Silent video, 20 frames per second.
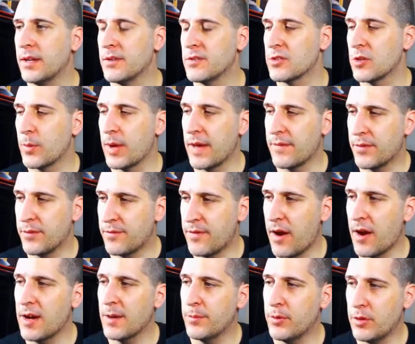So we have the
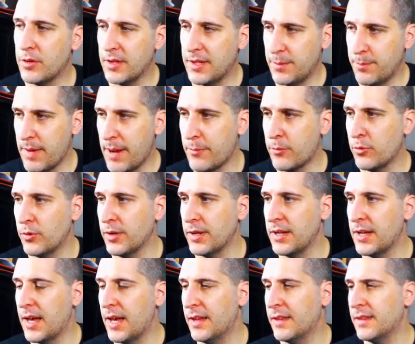variable in memory
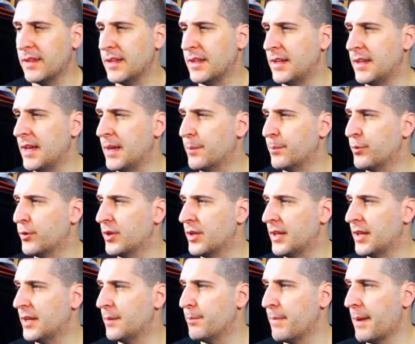and the input
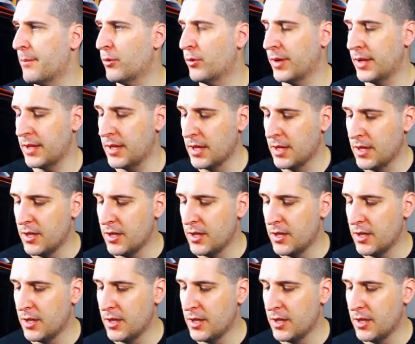in memory.